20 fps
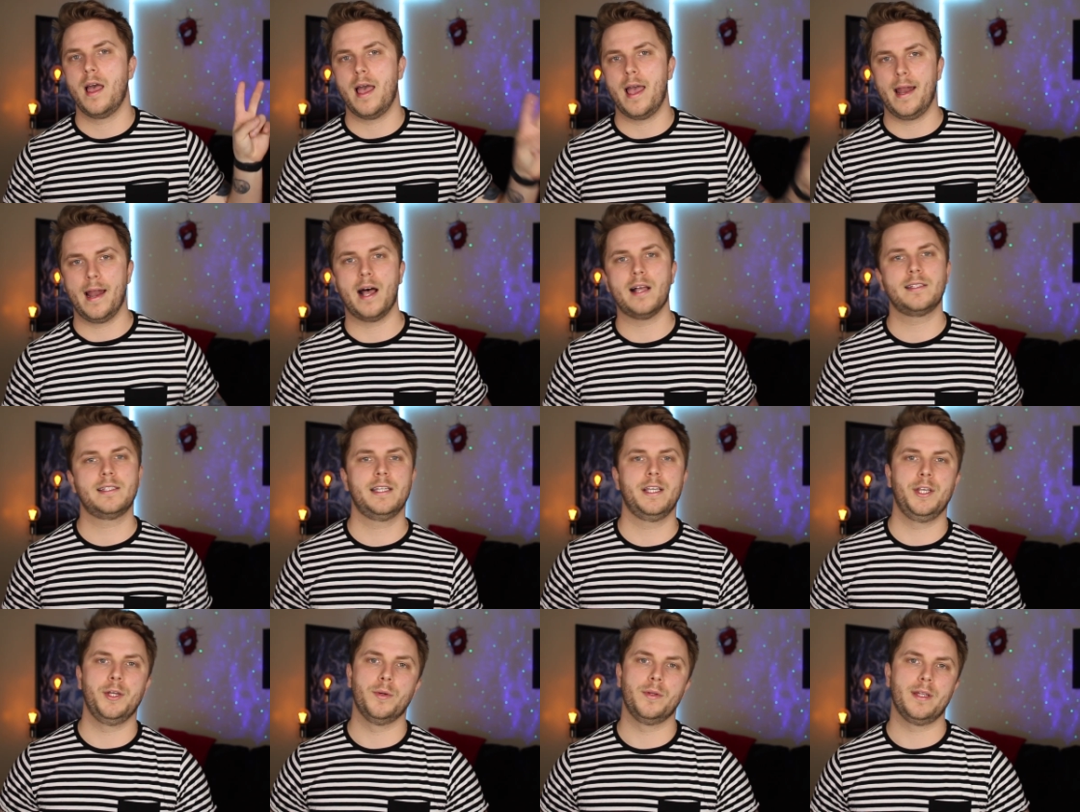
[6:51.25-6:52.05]
And I'll
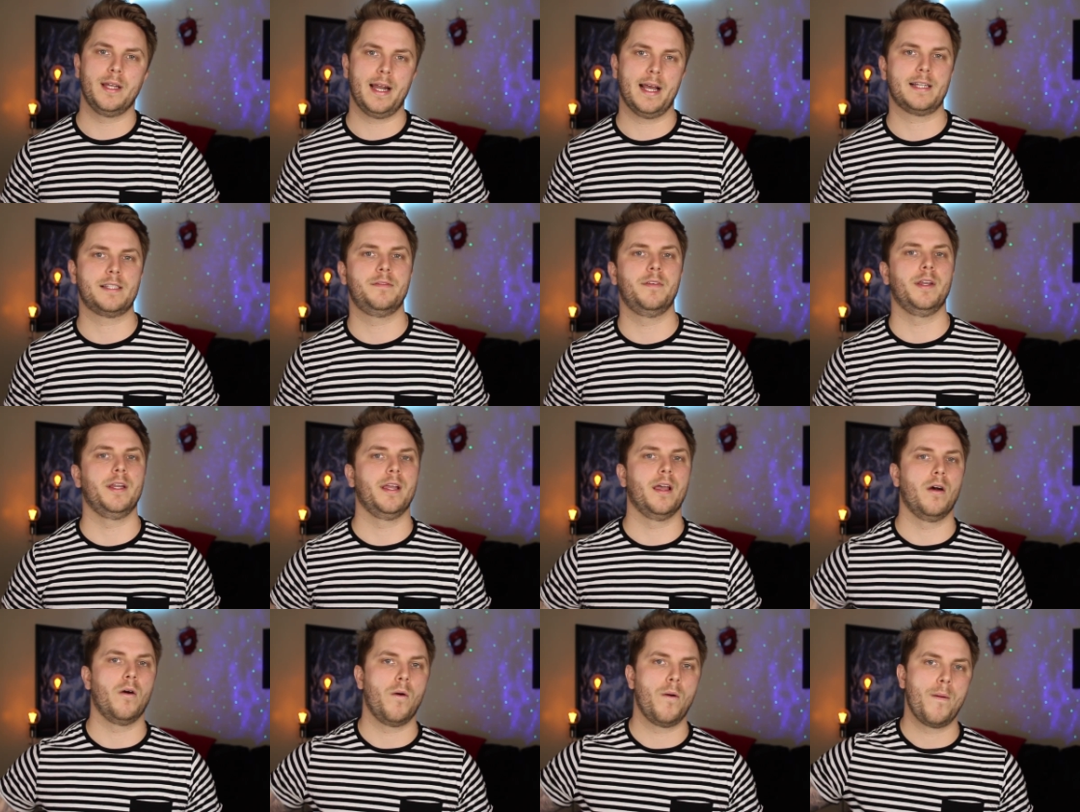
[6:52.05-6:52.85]
see you in the next
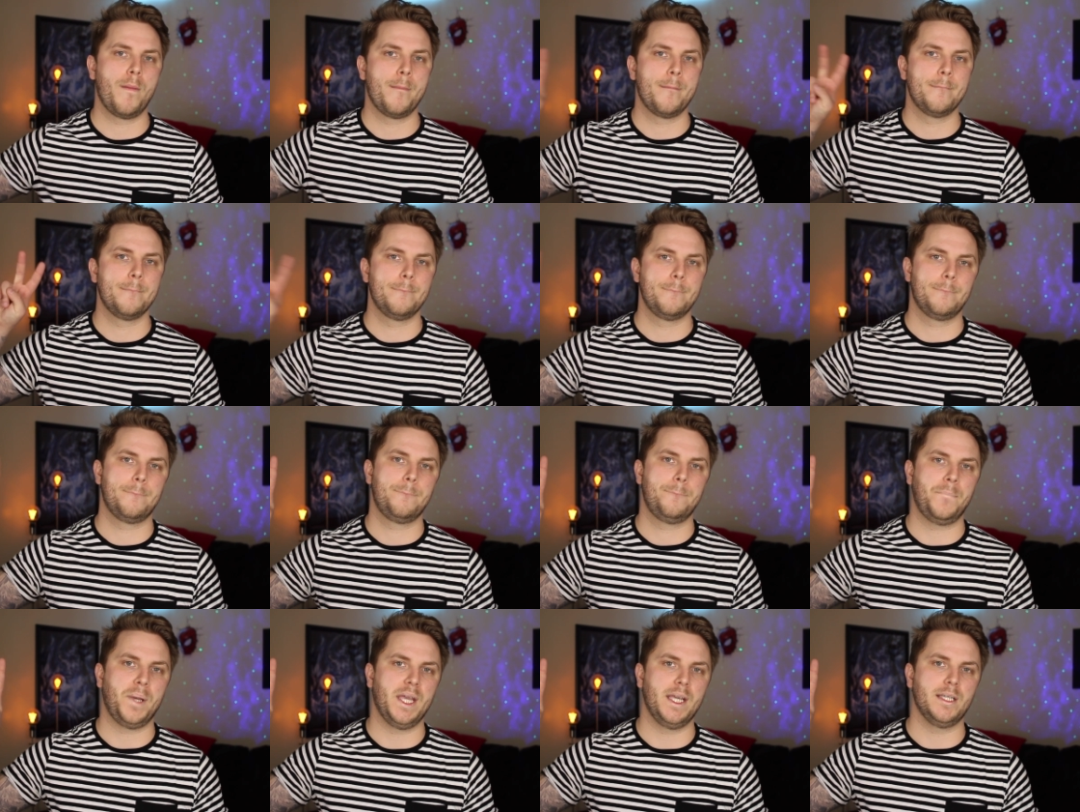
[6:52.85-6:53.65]
video.
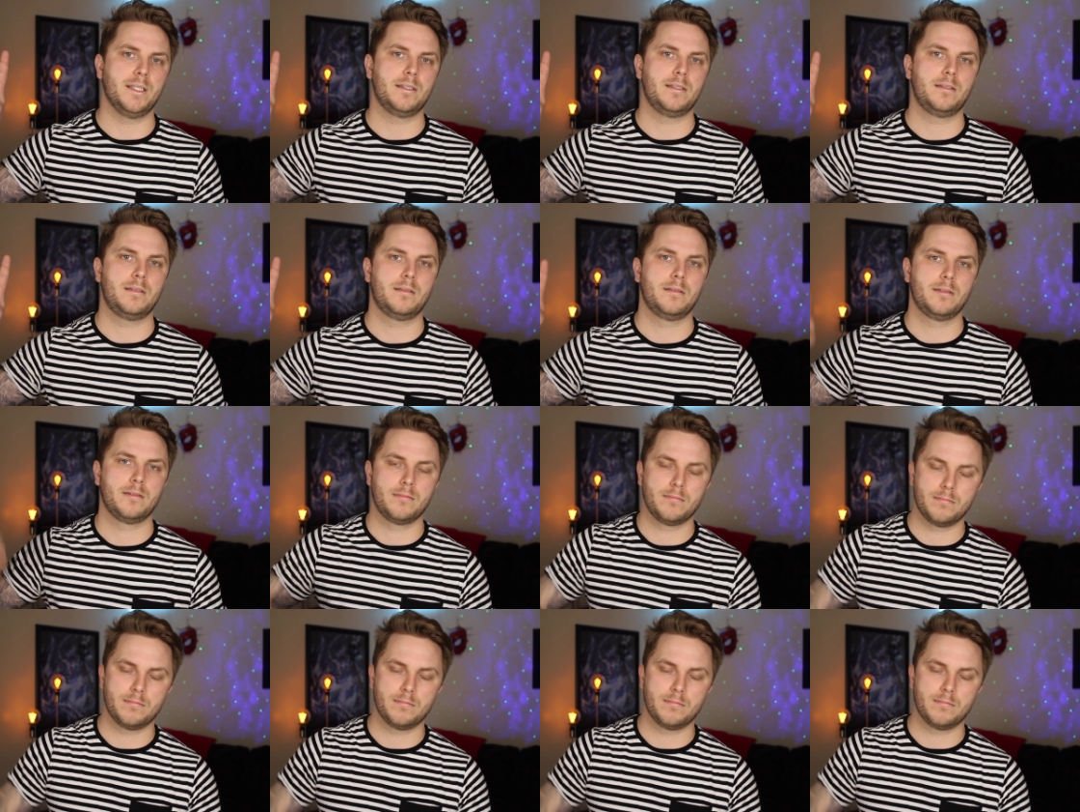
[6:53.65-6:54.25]
Peace.